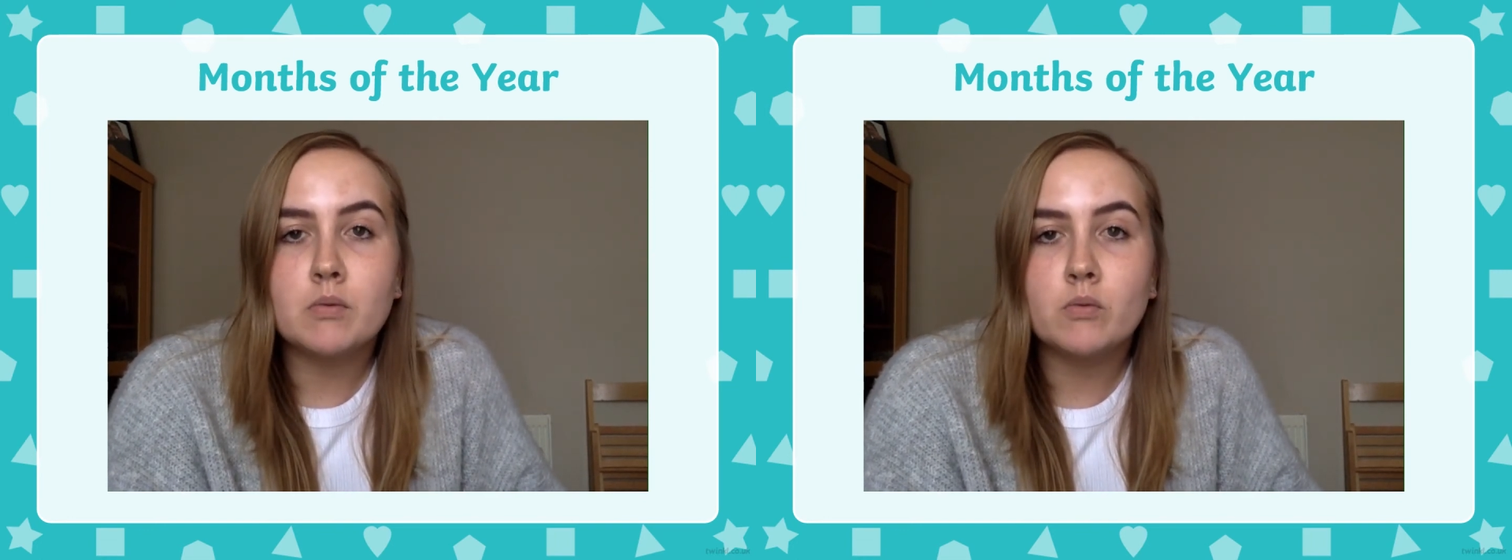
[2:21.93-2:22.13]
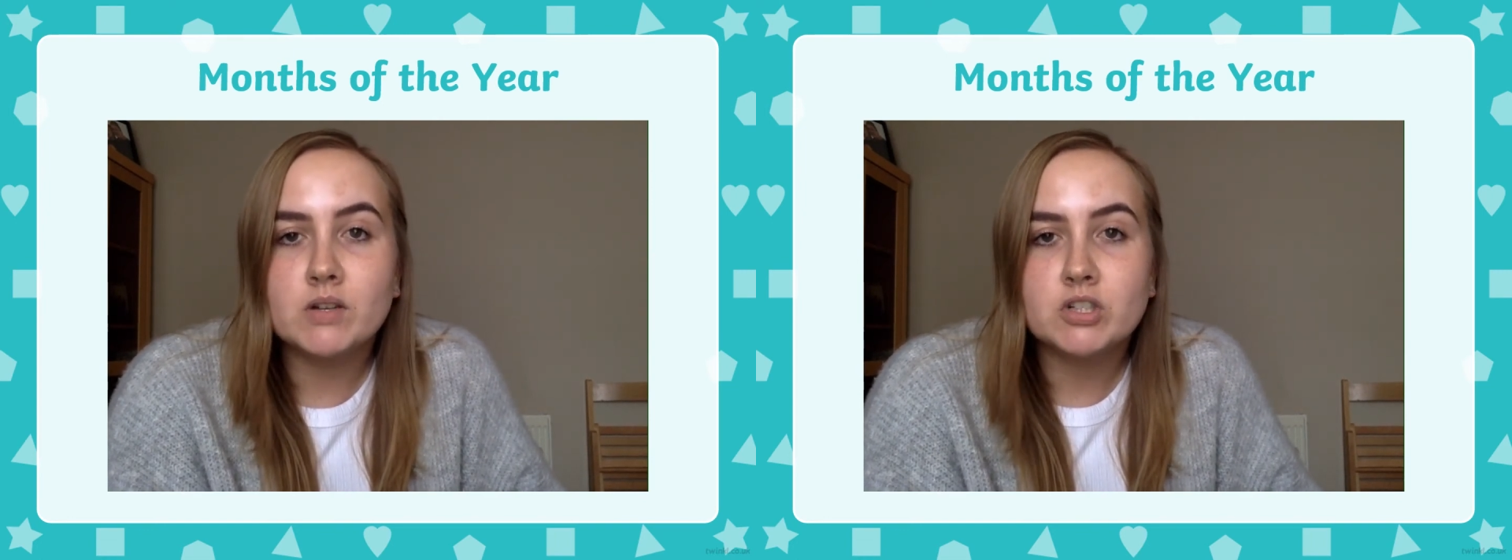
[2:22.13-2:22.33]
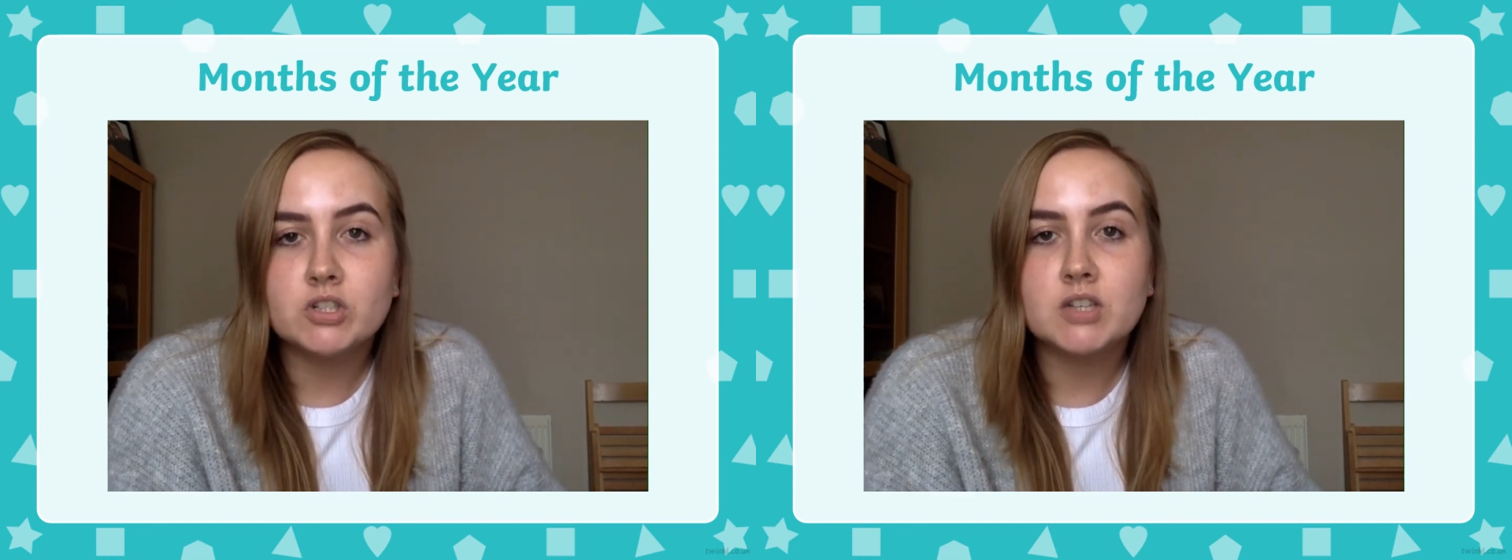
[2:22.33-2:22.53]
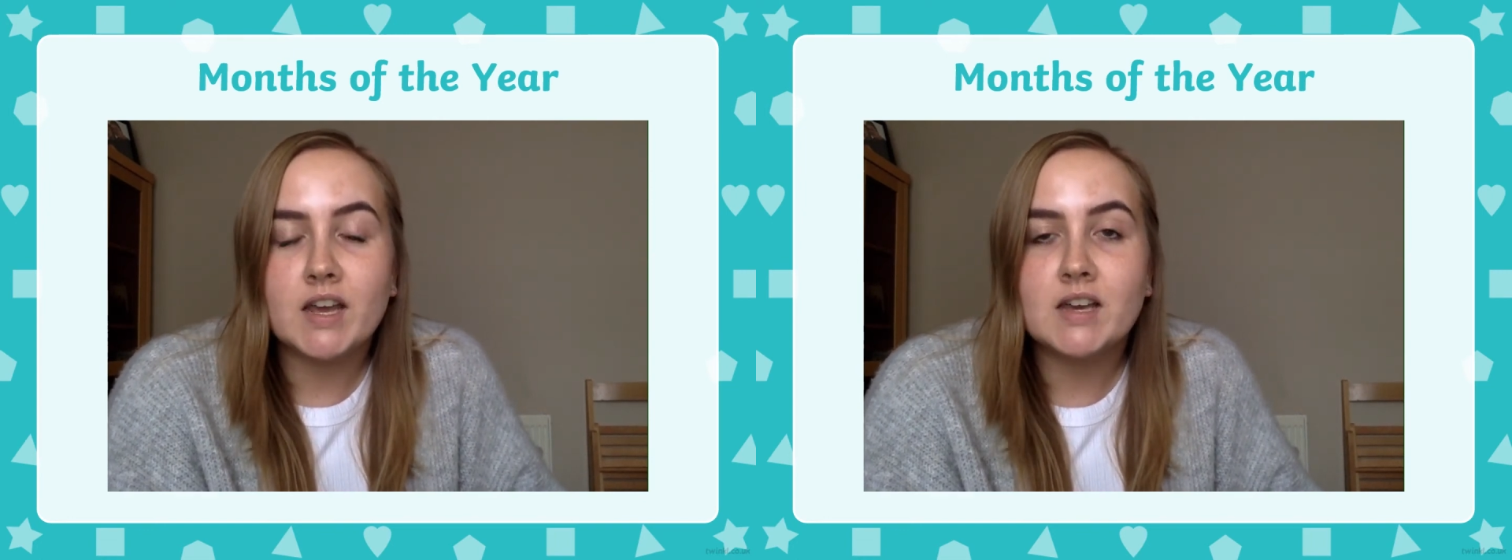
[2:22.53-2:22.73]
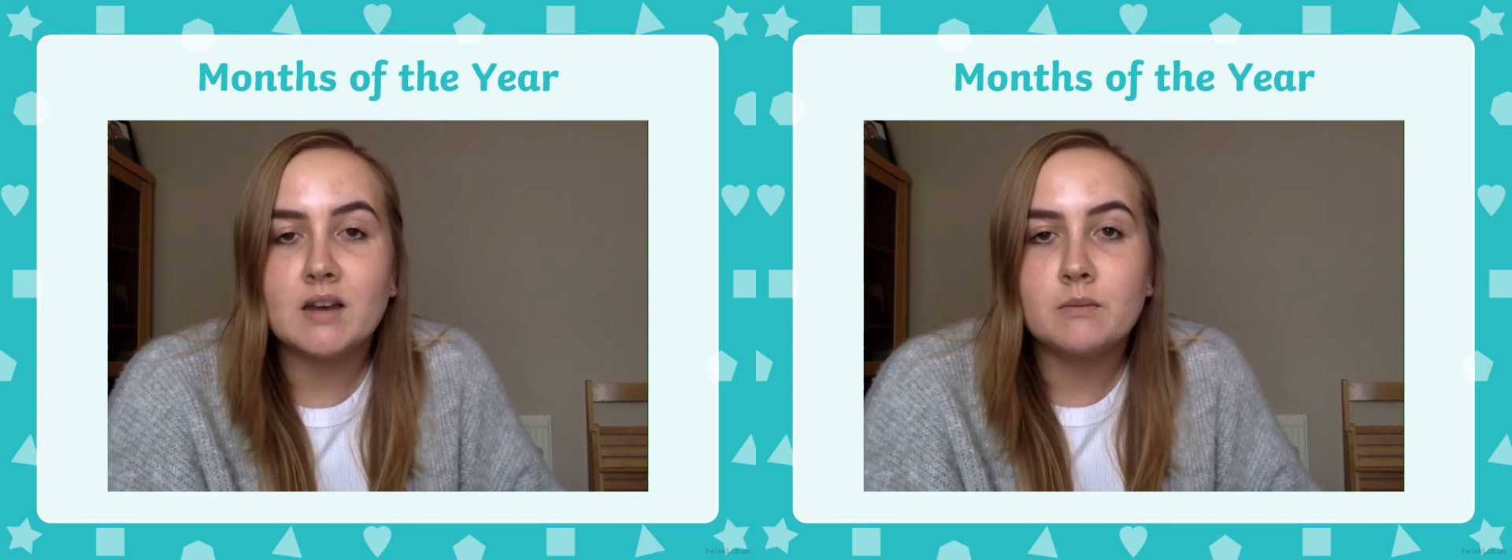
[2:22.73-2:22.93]
which
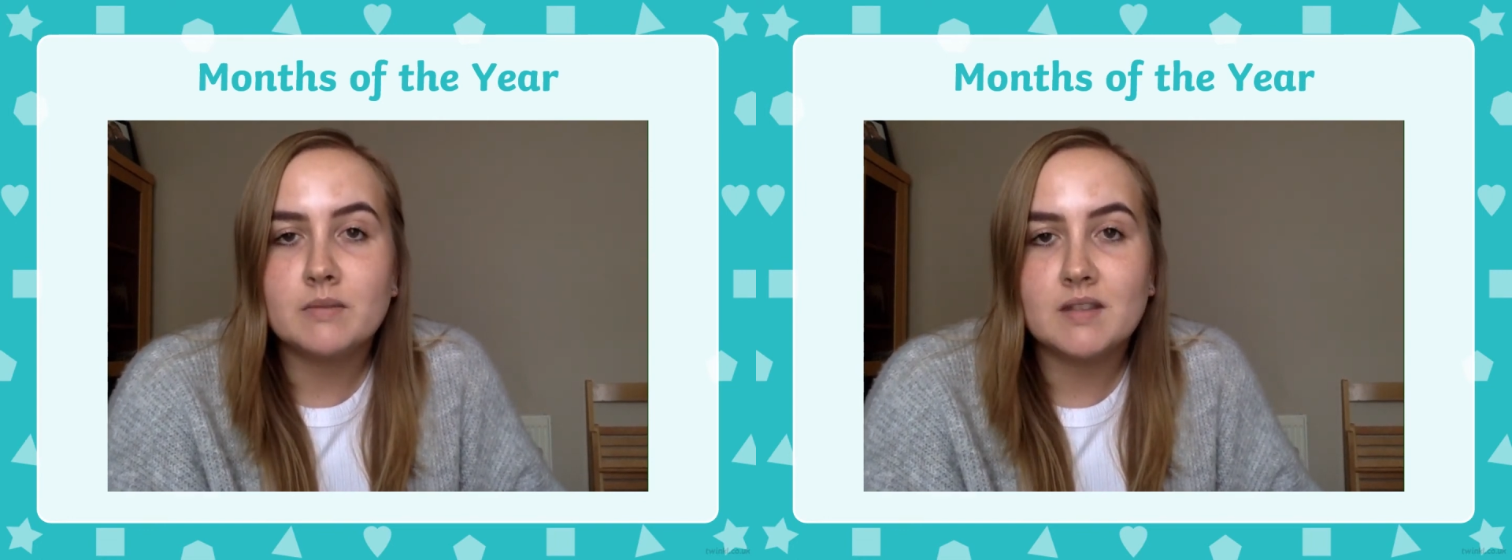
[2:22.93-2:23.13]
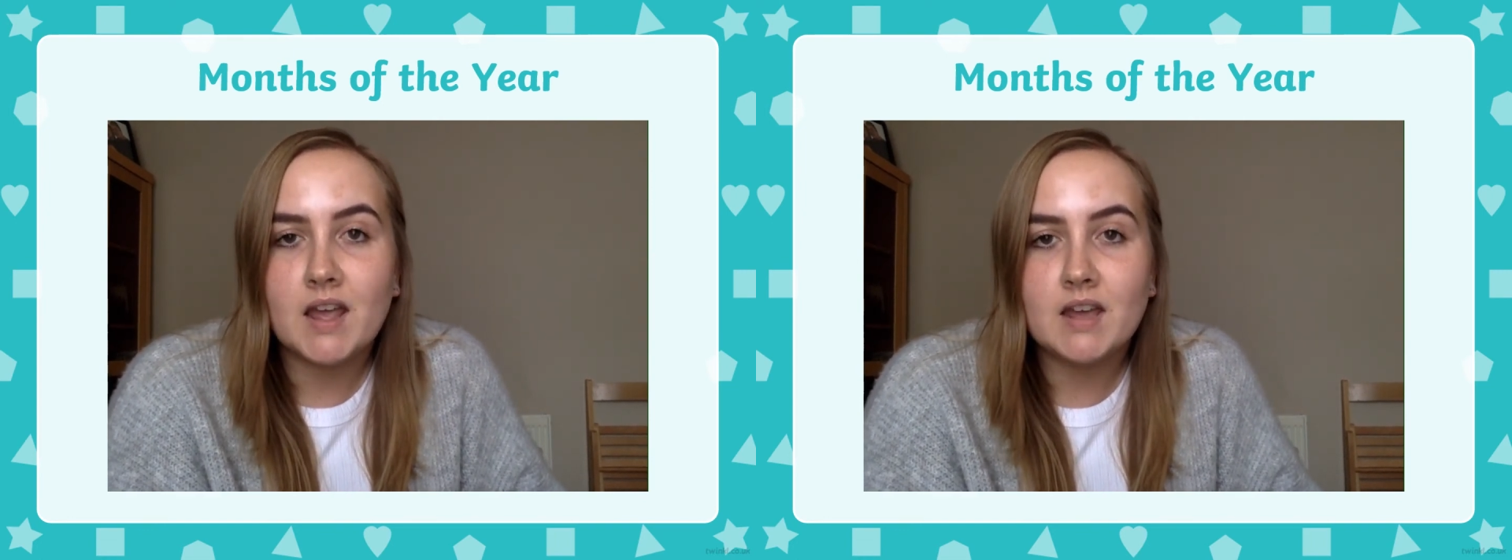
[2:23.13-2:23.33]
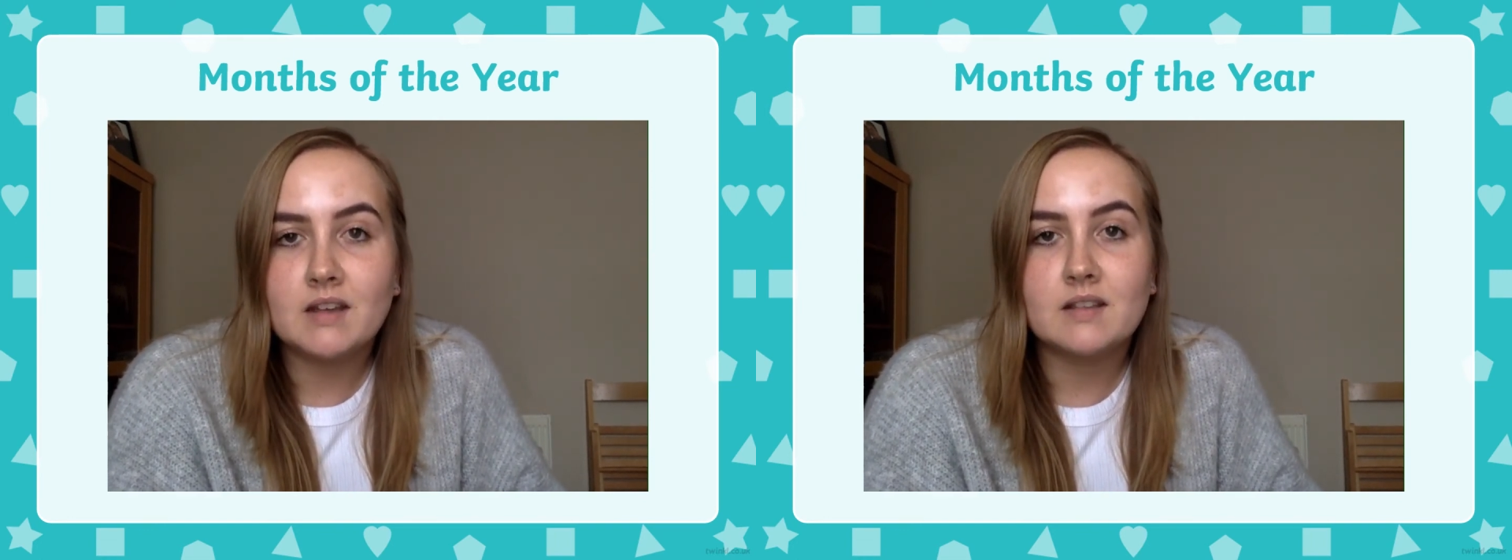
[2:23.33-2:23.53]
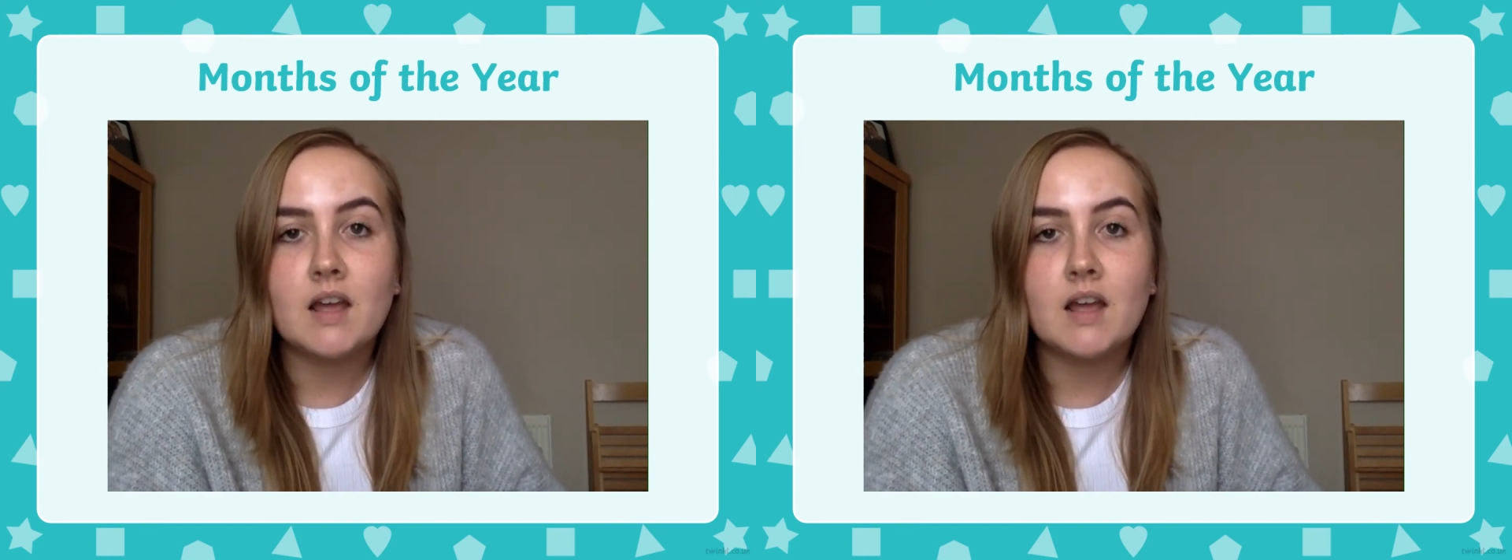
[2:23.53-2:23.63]
day comes next,